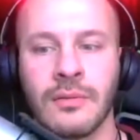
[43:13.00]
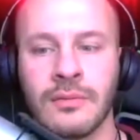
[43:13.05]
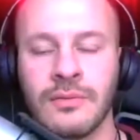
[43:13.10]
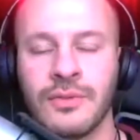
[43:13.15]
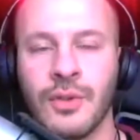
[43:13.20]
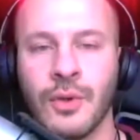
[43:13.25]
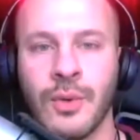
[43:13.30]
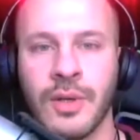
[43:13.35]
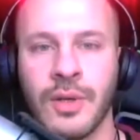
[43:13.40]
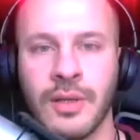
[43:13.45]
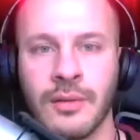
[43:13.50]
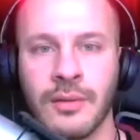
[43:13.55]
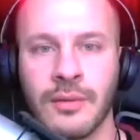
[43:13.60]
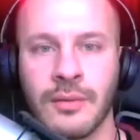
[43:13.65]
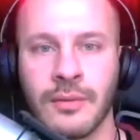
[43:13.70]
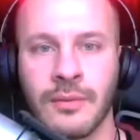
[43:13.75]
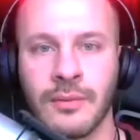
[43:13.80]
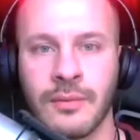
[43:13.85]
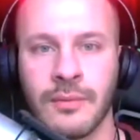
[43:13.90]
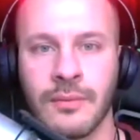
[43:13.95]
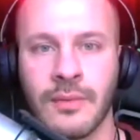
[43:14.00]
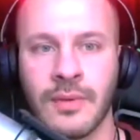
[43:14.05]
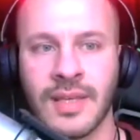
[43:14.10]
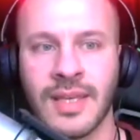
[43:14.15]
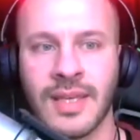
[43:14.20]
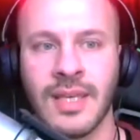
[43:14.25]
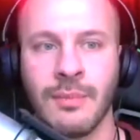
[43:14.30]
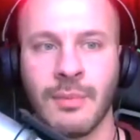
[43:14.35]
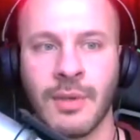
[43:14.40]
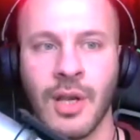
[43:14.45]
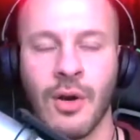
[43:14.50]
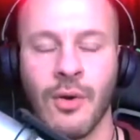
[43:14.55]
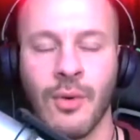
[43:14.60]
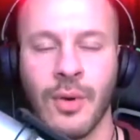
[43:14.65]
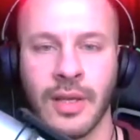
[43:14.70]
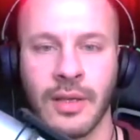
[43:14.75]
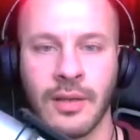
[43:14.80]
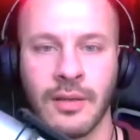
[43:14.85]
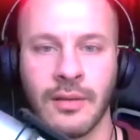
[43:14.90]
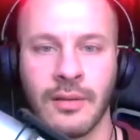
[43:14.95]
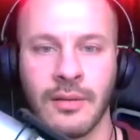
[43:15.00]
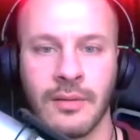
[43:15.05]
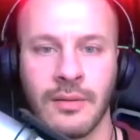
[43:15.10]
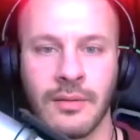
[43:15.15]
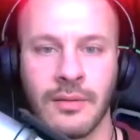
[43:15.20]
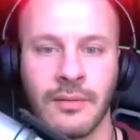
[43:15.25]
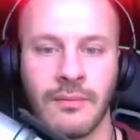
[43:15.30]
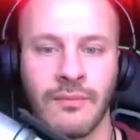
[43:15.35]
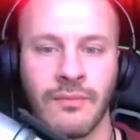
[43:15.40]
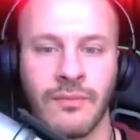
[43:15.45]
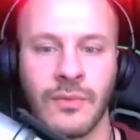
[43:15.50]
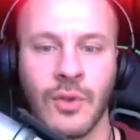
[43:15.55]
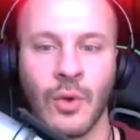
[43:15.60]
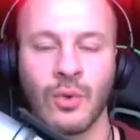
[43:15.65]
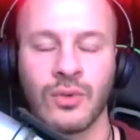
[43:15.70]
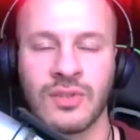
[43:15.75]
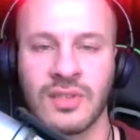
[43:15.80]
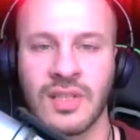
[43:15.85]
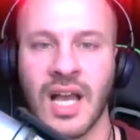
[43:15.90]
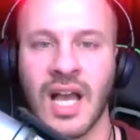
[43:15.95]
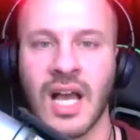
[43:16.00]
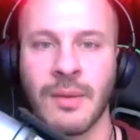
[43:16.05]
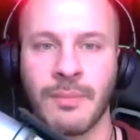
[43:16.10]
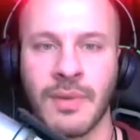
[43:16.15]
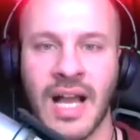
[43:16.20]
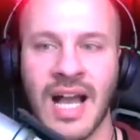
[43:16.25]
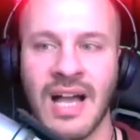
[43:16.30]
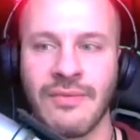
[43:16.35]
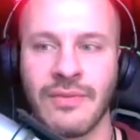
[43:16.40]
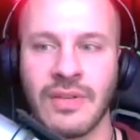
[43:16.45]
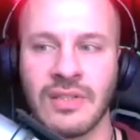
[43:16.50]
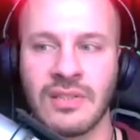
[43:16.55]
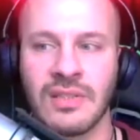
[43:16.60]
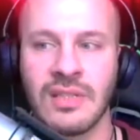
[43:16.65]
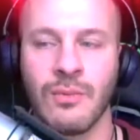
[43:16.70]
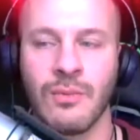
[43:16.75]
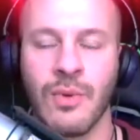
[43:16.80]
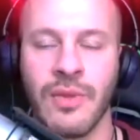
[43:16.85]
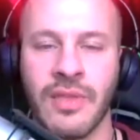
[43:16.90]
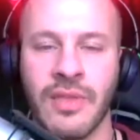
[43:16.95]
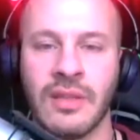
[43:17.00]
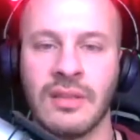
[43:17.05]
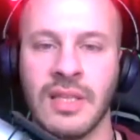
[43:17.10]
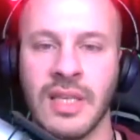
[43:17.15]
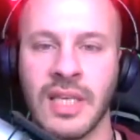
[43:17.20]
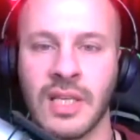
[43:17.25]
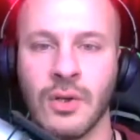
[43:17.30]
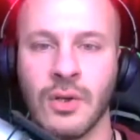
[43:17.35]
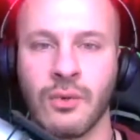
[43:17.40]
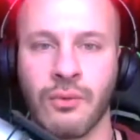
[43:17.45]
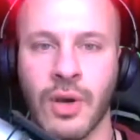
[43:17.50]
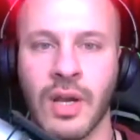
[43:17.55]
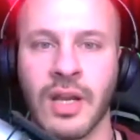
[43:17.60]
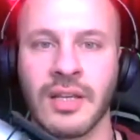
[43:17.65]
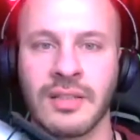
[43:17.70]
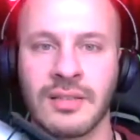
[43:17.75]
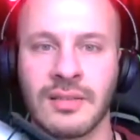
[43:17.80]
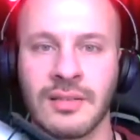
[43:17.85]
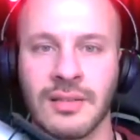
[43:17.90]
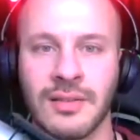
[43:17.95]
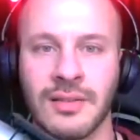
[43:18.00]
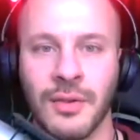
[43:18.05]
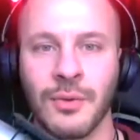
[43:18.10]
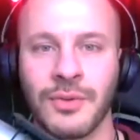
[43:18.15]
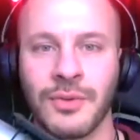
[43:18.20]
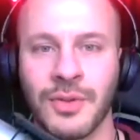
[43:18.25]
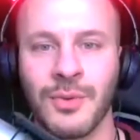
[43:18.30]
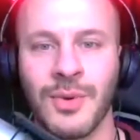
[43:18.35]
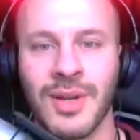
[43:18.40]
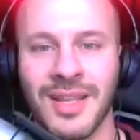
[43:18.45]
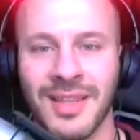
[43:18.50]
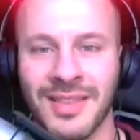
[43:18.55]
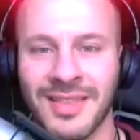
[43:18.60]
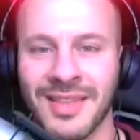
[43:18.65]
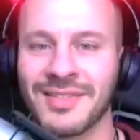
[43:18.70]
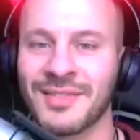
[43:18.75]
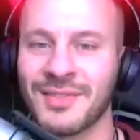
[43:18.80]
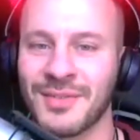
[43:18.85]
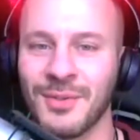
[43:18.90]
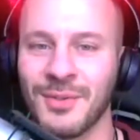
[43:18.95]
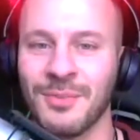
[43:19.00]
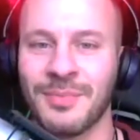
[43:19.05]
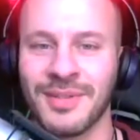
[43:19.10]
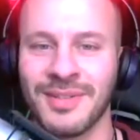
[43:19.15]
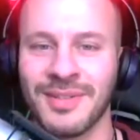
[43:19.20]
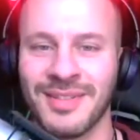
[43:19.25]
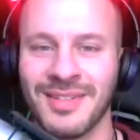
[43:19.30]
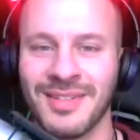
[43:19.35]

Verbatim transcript: do it. Keep going. Don't stop. Obviously, within legal rights. Don't do anything stupid.